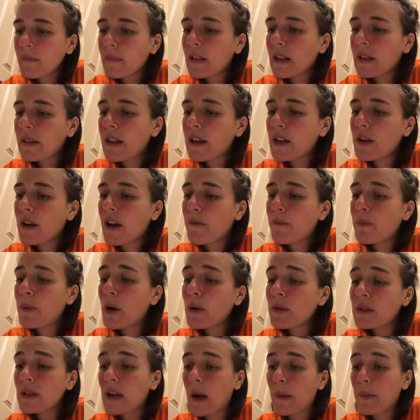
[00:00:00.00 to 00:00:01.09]
Then you have
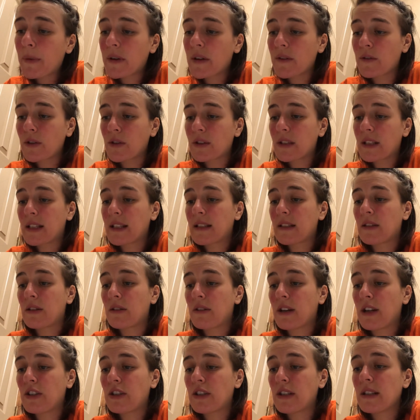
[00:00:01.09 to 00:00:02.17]
post-operative nursing
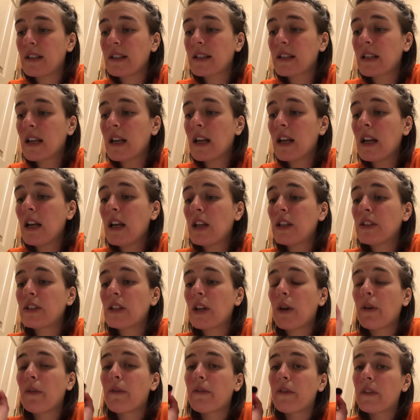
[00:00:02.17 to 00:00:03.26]
considerations.
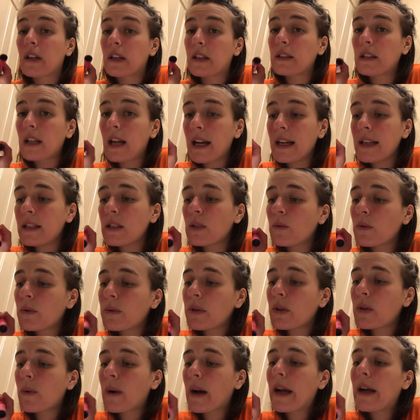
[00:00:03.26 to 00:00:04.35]
So the client will
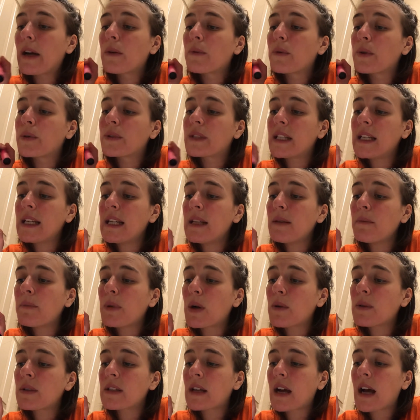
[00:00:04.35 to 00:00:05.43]
require routine
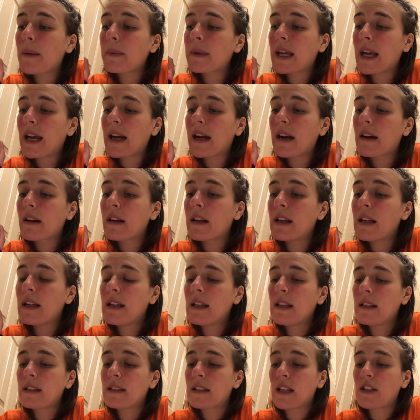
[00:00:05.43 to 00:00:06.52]
post-op care,
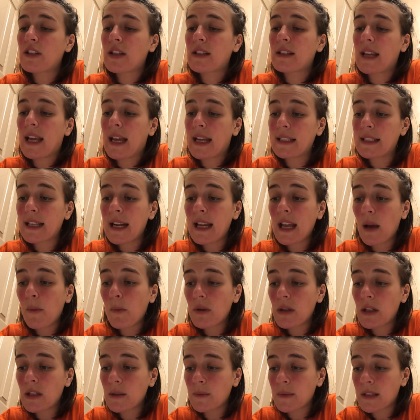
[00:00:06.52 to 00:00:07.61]
such as
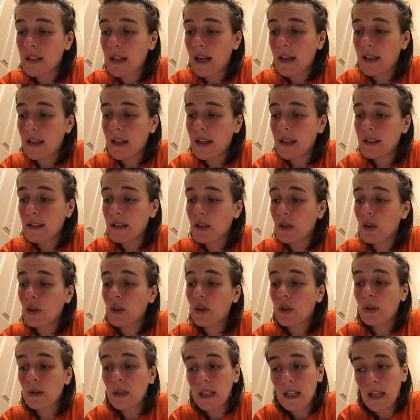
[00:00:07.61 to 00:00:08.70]
anti-embolism stockings,
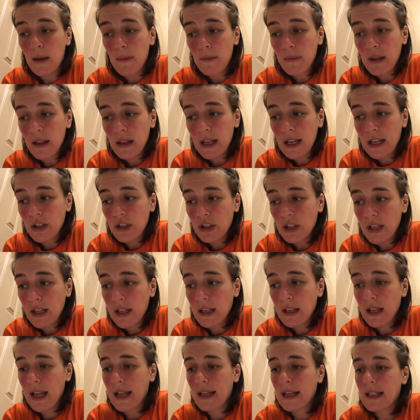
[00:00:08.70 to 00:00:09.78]
early
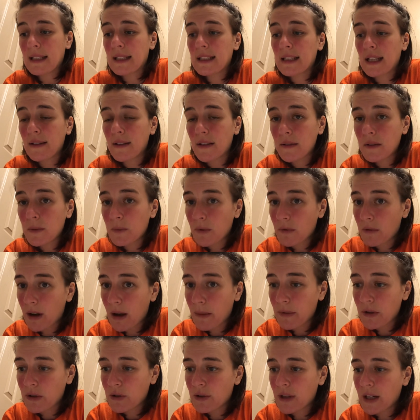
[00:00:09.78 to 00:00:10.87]
ambulation, and incentive
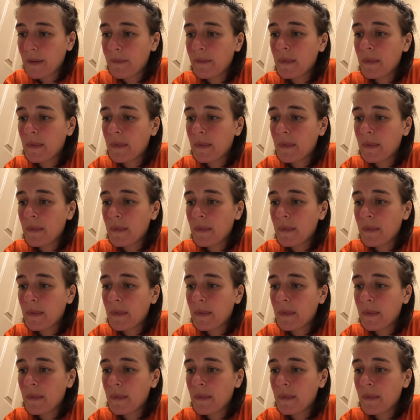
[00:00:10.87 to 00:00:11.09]
spirometry.